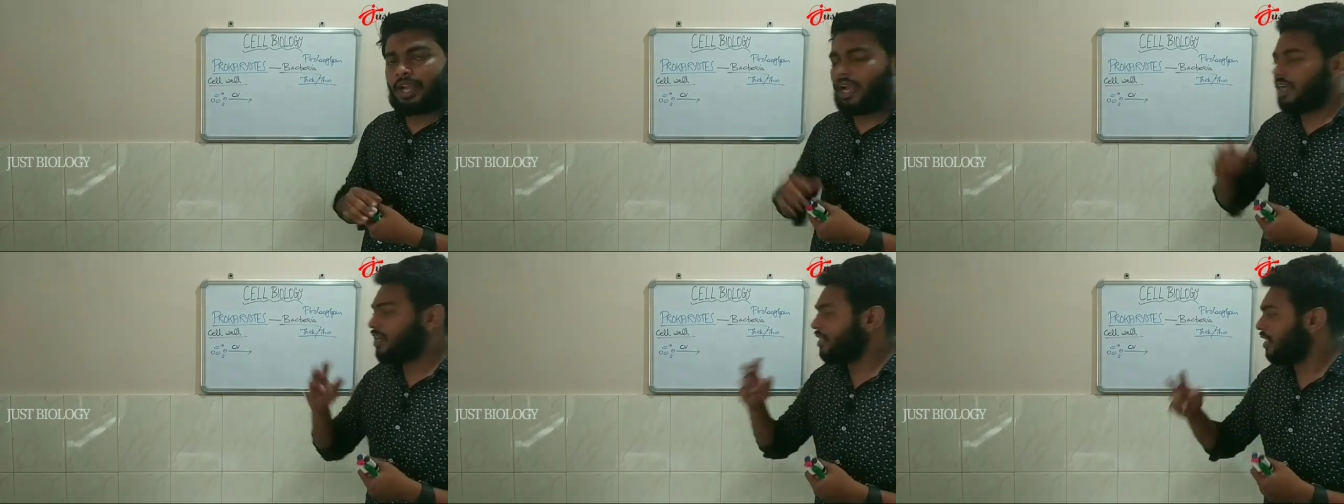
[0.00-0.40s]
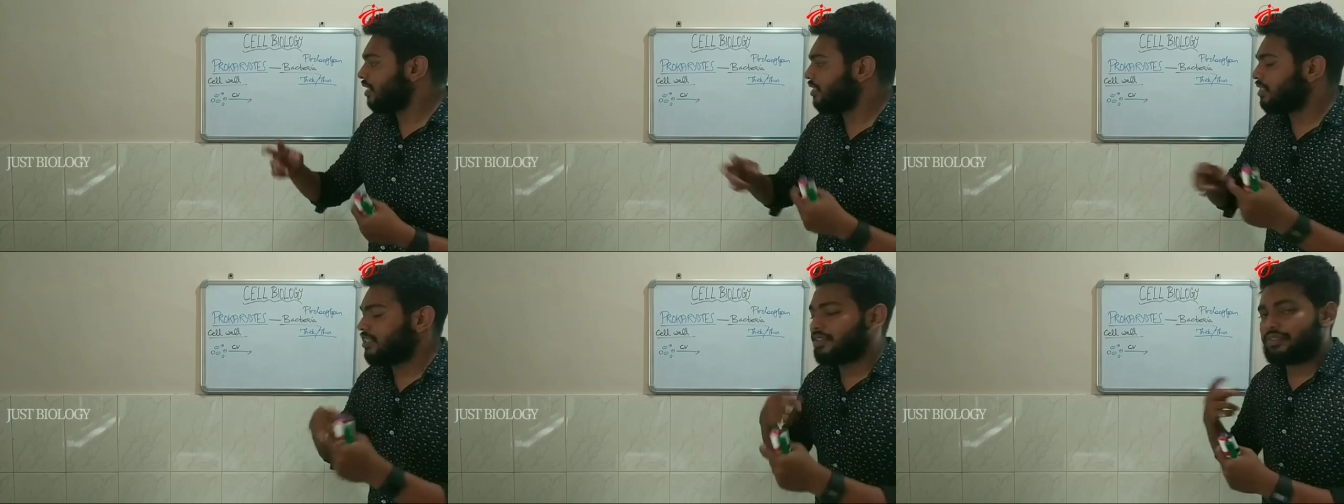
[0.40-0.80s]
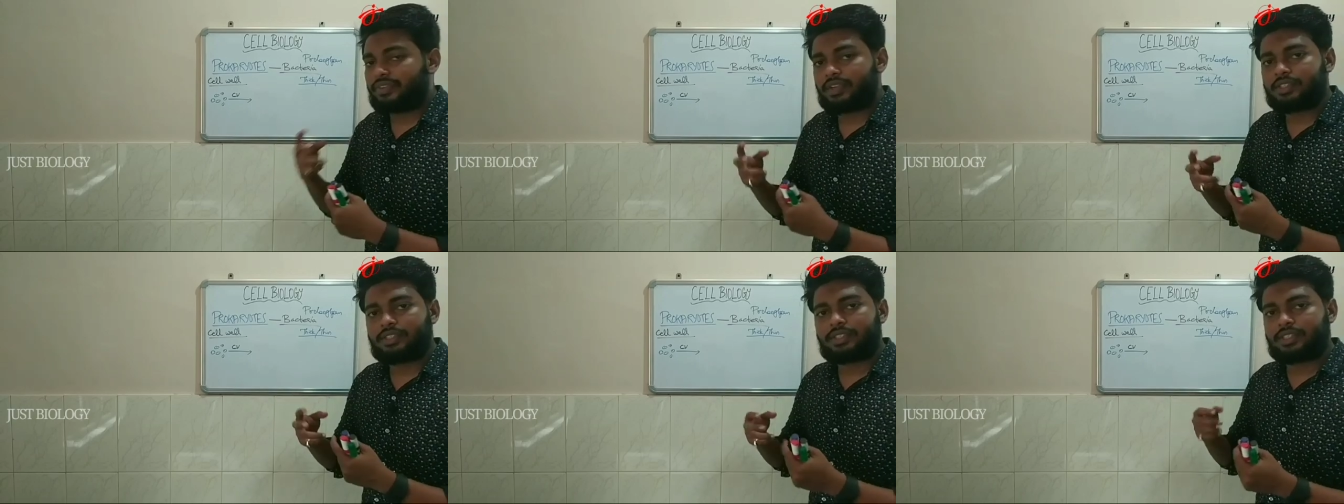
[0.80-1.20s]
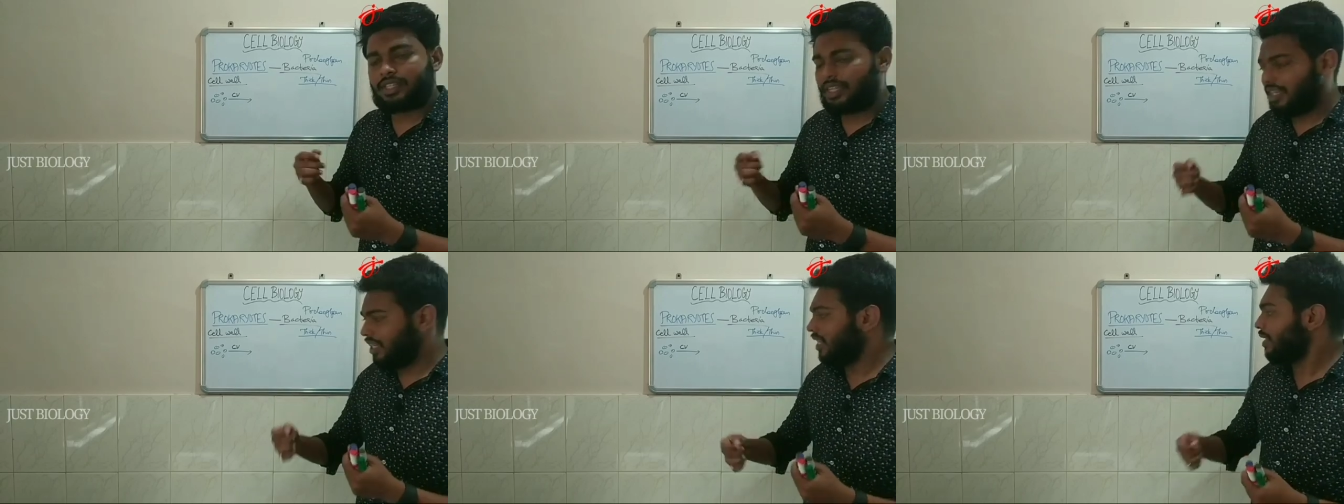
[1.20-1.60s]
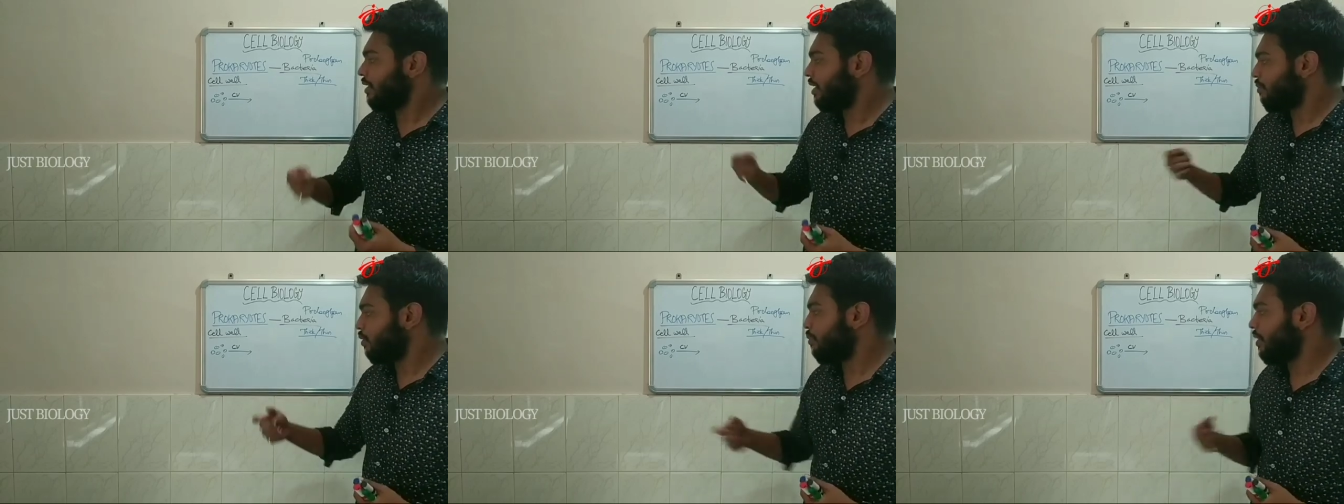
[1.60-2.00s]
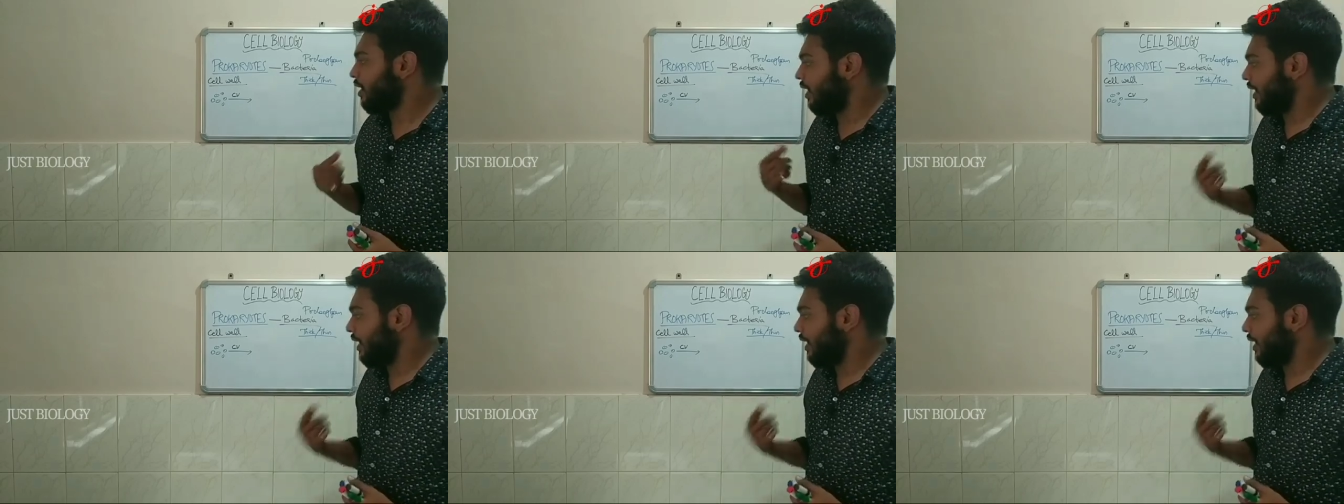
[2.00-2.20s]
I'll tell the difference in a moment